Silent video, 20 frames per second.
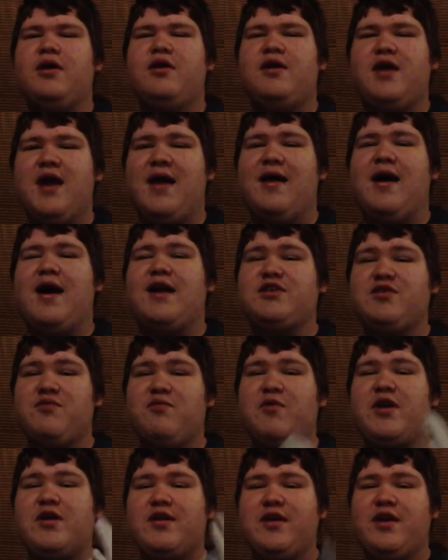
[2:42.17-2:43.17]
Yeah, I just
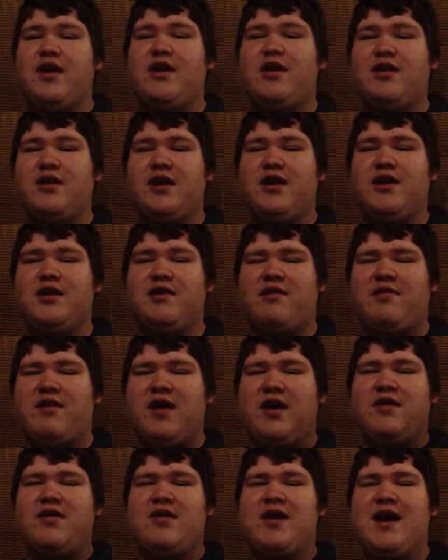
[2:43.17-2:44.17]
wanted to get on here to
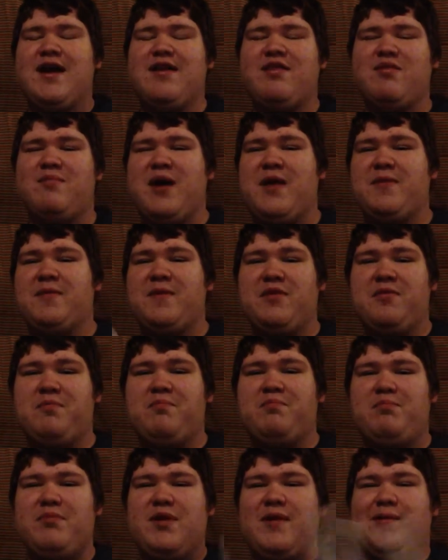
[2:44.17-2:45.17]
tell you guys about this
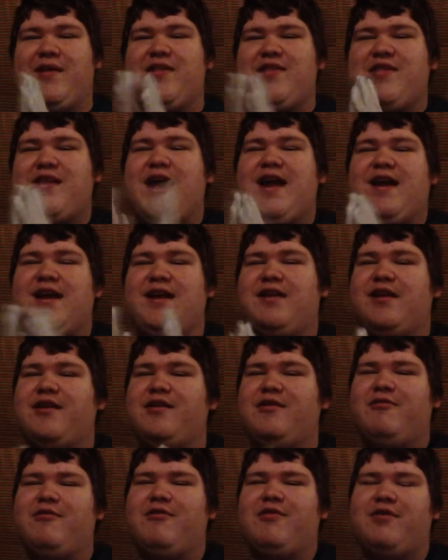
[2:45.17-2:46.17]
exciting
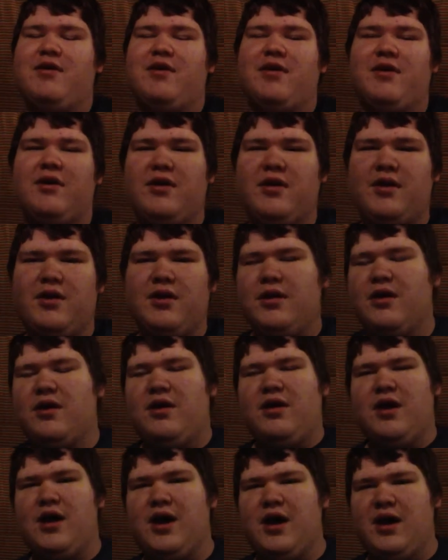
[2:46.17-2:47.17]
news.
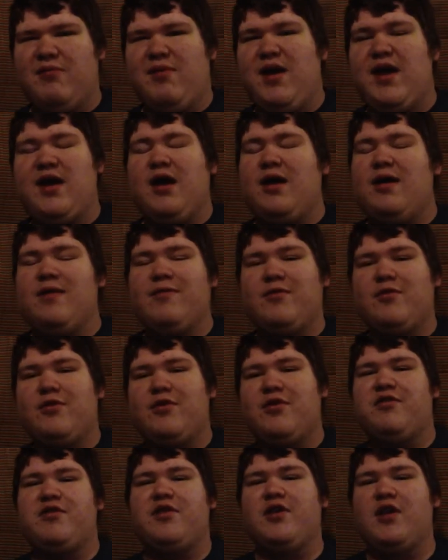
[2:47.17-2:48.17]
Um, and of
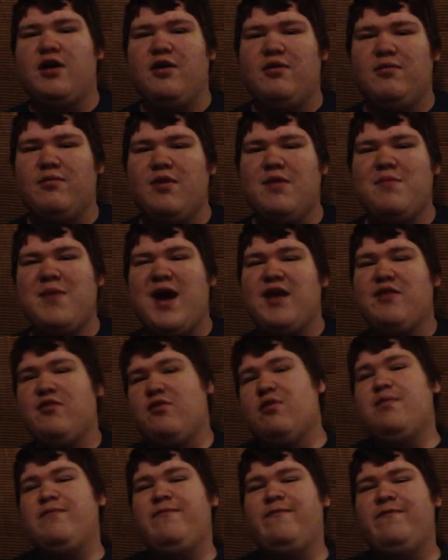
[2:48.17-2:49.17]
course, you know, we might
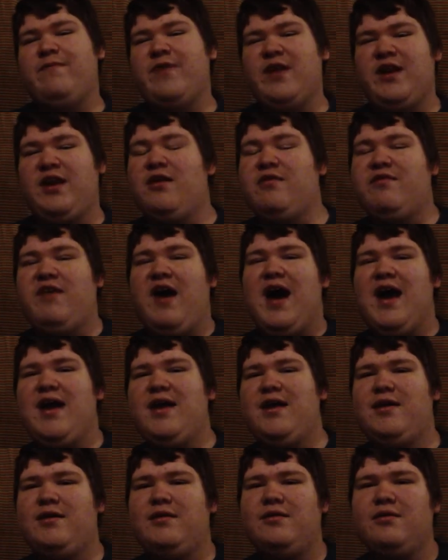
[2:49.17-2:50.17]
do a video tie
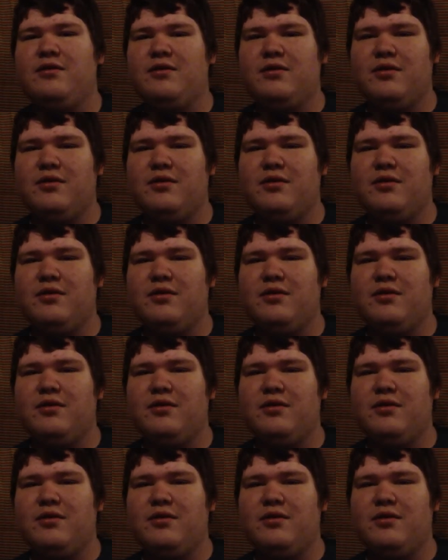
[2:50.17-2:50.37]
in,